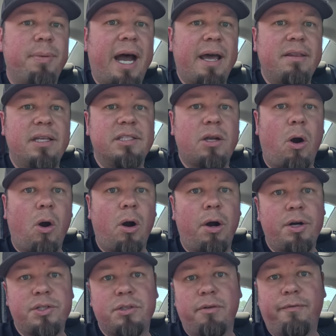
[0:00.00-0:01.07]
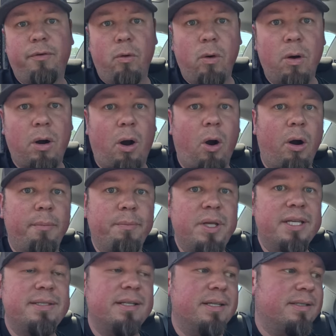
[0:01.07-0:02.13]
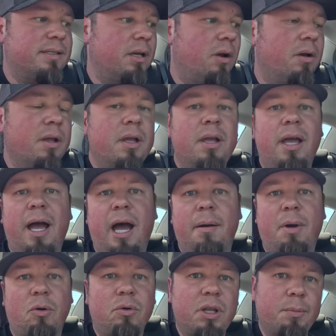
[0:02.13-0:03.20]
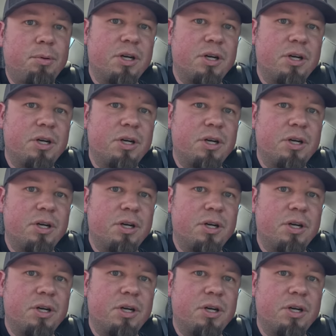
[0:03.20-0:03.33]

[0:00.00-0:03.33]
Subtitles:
to buy these cars for our business. So I really